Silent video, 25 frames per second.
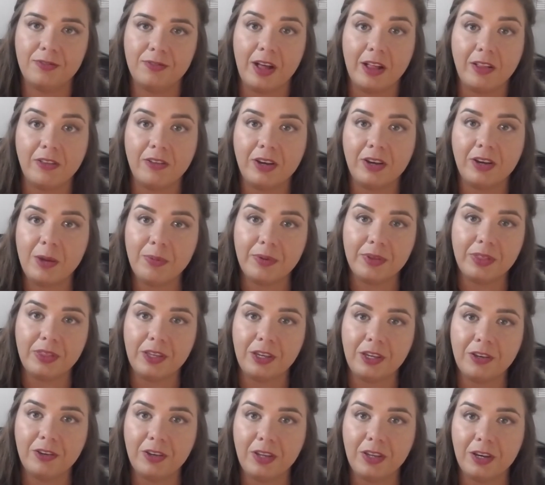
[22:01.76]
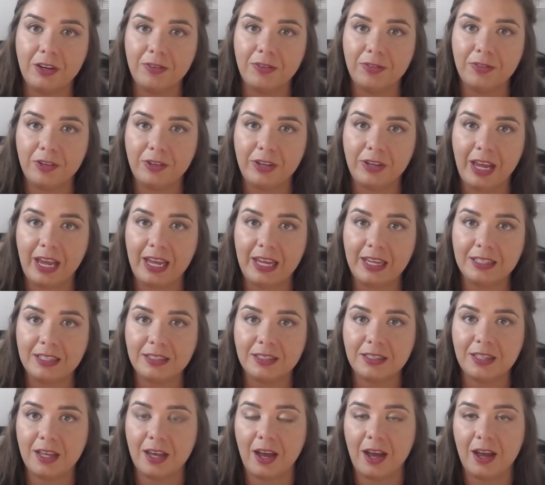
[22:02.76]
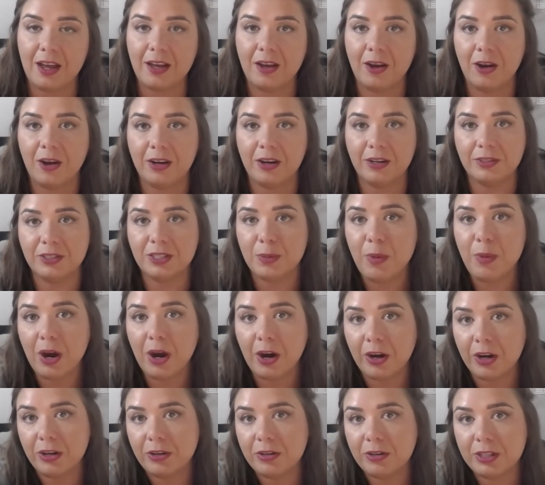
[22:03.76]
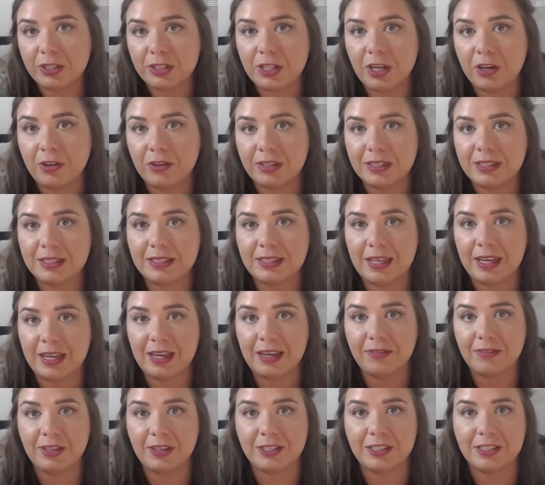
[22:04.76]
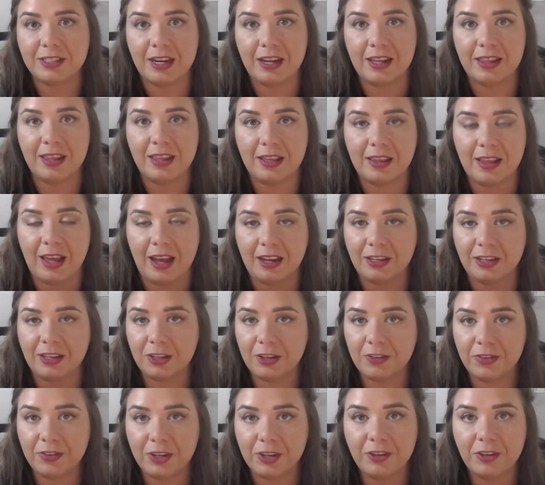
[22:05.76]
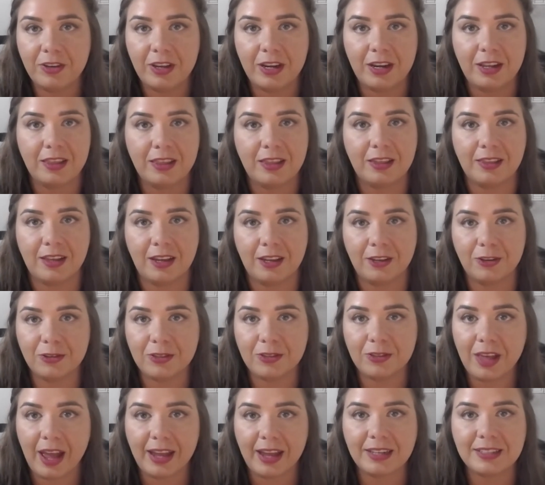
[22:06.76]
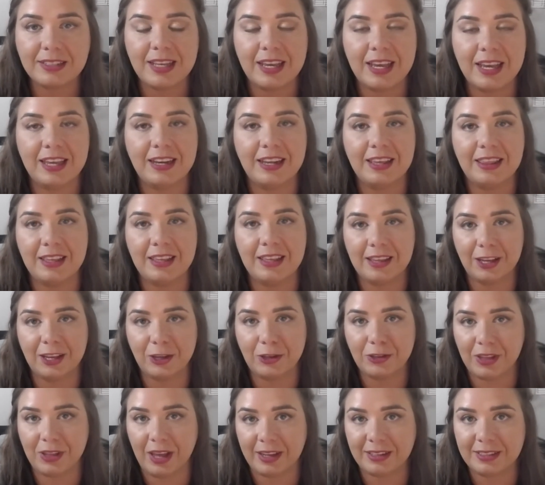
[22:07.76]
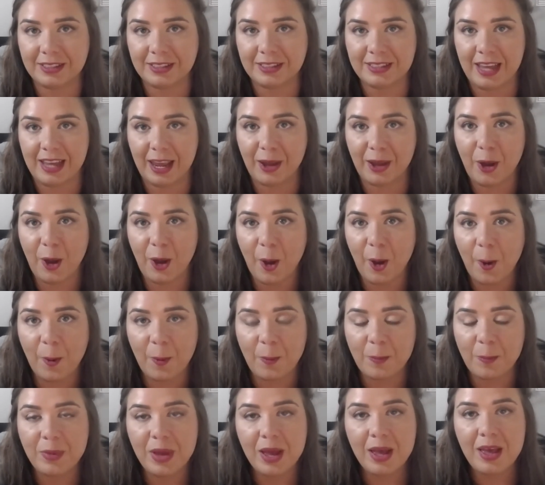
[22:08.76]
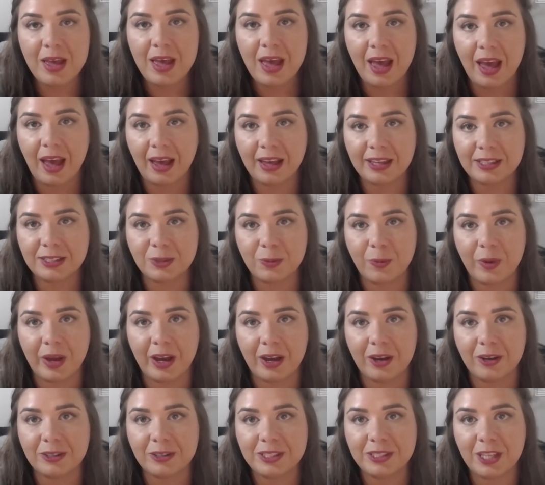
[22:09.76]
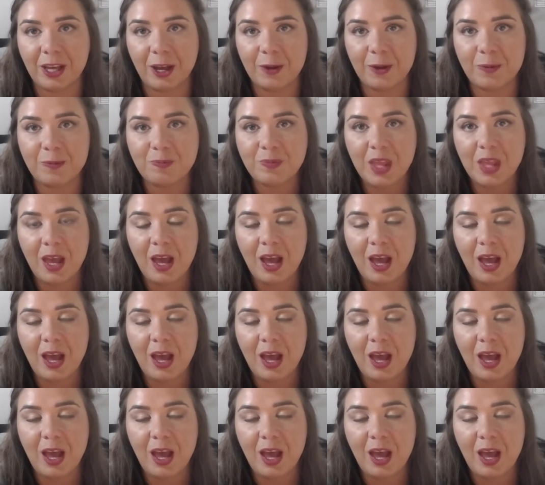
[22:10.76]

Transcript: following up with you in a few days or tomorrow or so to see if there's anything that I can do for you, anything that you liked, anything that you'd like to take home as well. So